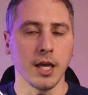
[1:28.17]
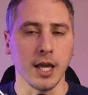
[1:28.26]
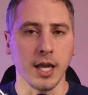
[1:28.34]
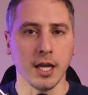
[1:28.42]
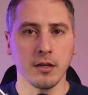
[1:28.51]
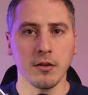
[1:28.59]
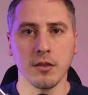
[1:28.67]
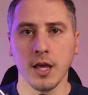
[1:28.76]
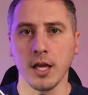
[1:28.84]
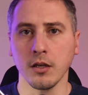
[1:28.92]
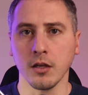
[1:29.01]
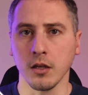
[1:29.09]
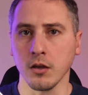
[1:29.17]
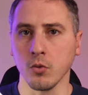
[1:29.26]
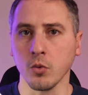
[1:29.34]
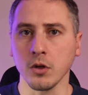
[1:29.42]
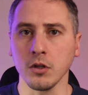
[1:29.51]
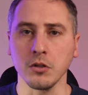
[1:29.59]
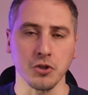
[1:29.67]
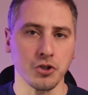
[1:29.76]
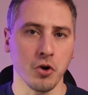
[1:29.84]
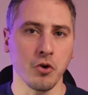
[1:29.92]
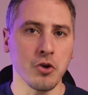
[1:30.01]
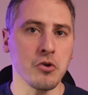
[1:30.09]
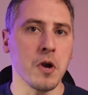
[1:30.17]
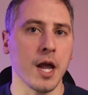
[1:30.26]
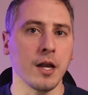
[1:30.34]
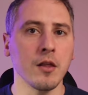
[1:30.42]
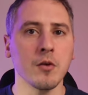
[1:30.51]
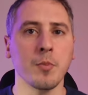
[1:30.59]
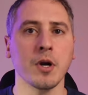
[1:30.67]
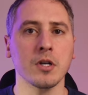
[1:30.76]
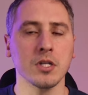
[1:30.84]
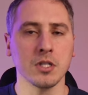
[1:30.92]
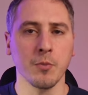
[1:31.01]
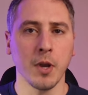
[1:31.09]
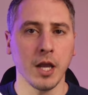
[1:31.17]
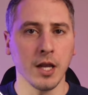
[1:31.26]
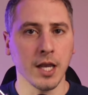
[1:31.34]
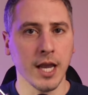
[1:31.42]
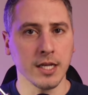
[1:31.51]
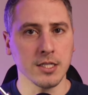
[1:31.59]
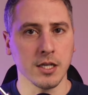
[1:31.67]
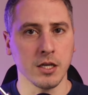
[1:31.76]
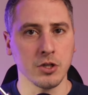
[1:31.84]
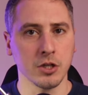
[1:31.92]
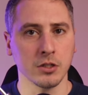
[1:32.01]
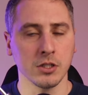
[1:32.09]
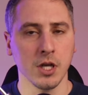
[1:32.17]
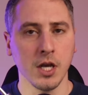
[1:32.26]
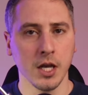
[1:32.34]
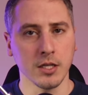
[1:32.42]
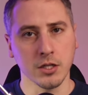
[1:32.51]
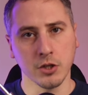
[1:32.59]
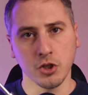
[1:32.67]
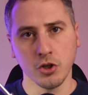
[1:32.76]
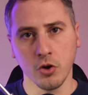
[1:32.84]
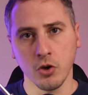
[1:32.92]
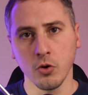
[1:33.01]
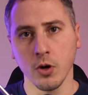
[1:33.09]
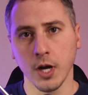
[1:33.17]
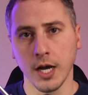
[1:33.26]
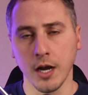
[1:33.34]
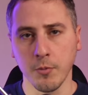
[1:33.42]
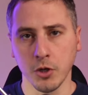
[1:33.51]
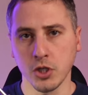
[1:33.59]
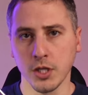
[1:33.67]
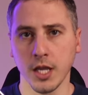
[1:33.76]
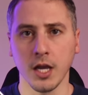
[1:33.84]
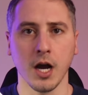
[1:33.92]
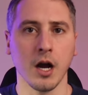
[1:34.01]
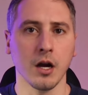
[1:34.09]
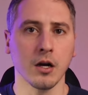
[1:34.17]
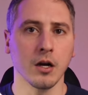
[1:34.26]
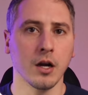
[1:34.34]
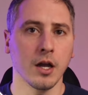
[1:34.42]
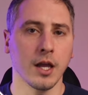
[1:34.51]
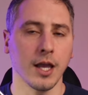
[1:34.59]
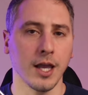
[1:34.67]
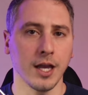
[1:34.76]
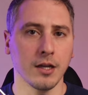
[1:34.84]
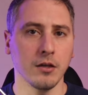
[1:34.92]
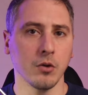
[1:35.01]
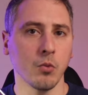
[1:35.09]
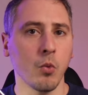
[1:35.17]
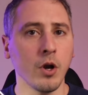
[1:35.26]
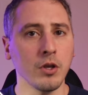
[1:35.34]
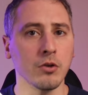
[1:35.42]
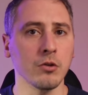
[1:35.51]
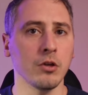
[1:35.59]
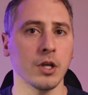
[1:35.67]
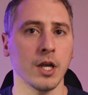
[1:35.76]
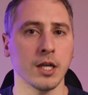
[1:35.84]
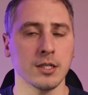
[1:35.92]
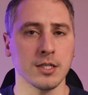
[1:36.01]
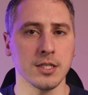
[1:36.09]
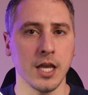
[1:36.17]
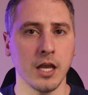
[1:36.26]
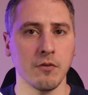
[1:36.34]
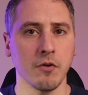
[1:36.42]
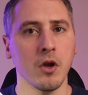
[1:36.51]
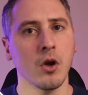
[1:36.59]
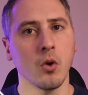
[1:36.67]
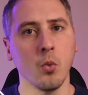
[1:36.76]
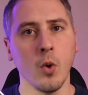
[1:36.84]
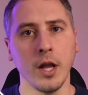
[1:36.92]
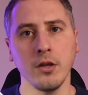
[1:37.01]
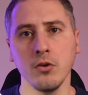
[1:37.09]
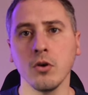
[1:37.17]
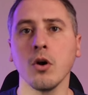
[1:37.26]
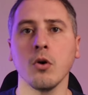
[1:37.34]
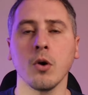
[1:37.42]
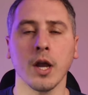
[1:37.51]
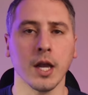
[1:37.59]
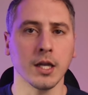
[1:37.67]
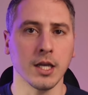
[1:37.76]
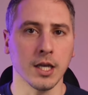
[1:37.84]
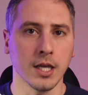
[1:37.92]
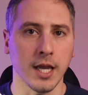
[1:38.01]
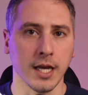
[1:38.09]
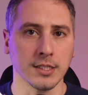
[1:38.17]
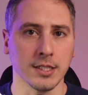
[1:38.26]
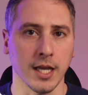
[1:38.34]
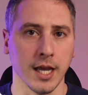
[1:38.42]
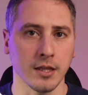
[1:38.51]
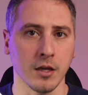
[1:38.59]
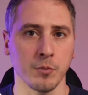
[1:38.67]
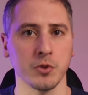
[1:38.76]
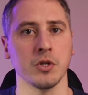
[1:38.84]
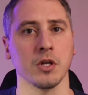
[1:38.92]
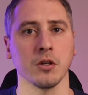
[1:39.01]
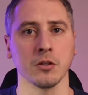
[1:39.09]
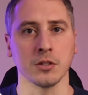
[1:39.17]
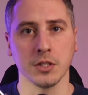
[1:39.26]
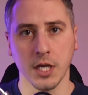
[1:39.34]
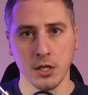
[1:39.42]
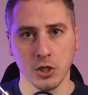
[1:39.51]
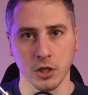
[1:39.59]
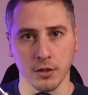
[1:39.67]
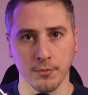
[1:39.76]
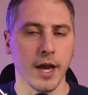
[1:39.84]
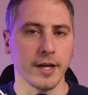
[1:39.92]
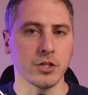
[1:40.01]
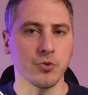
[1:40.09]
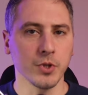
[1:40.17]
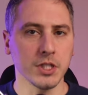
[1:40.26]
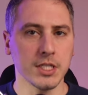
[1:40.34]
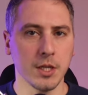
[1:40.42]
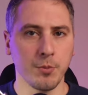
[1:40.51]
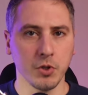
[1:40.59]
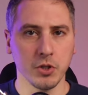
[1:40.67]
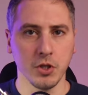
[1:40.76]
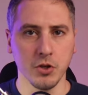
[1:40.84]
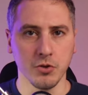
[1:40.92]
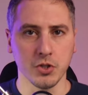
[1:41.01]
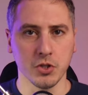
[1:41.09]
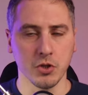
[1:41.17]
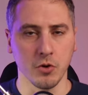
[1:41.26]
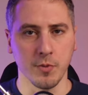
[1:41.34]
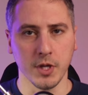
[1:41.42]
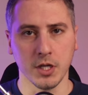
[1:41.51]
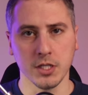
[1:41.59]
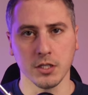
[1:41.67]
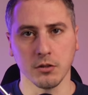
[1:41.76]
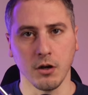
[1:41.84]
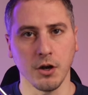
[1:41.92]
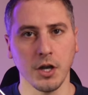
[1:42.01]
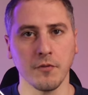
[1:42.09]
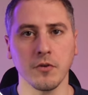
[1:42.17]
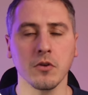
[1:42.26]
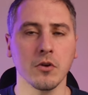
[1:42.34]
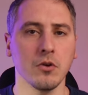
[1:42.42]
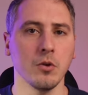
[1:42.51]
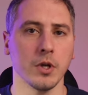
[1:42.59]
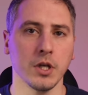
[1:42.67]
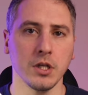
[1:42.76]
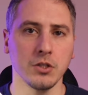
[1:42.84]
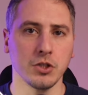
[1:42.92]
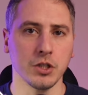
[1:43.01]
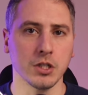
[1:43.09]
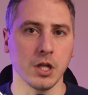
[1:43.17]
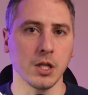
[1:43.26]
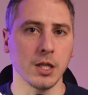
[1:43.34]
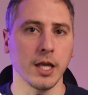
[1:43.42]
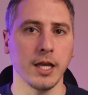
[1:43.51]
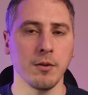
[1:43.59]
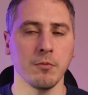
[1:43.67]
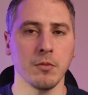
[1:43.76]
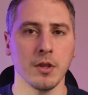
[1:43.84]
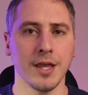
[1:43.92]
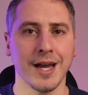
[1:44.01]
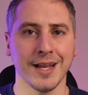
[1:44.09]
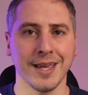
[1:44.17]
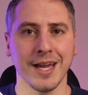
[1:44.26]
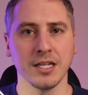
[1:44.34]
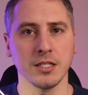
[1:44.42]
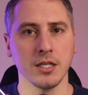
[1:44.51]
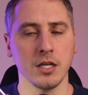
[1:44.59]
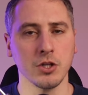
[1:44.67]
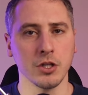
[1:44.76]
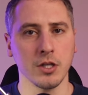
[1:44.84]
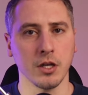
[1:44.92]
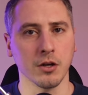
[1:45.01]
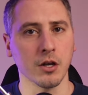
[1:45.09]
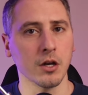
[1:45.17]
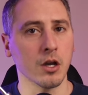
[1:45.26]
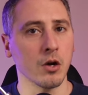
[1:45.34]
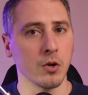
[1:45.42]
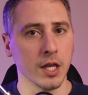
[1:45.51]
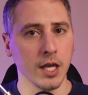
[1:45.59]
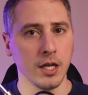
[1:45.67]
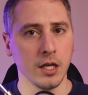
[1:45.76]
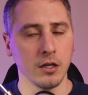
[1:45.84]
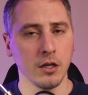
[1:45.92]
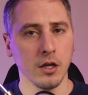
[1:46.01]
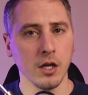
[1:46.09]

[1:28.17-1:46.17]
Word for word: and then it will show you any of the participating gas stations. It's going to show you how much they are and what you're looking at to save when you go and get gas at that particular station. And it's real simple to use too, because all you have to do is just claim that gas station that you're going to go and get it,